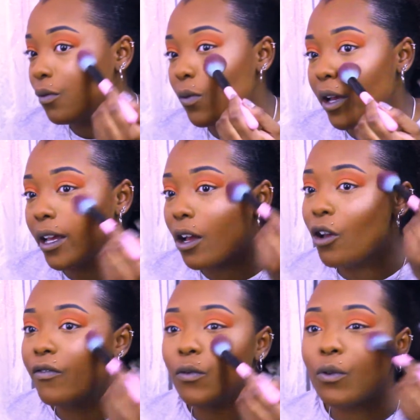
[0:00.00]
we're
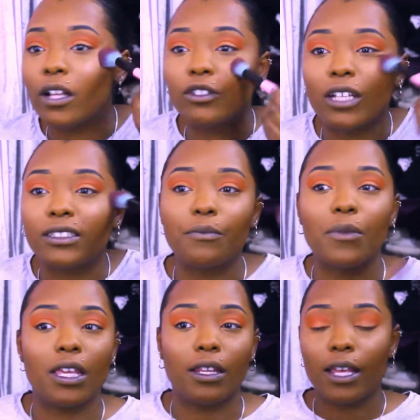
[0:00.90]
overworked doesn't
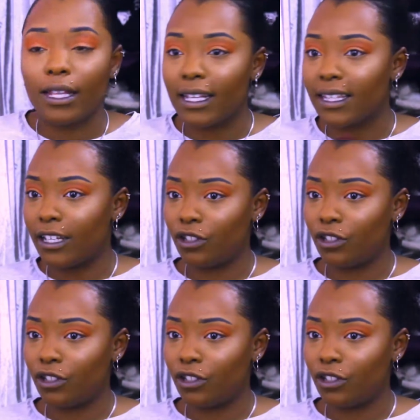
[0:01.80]
mean that they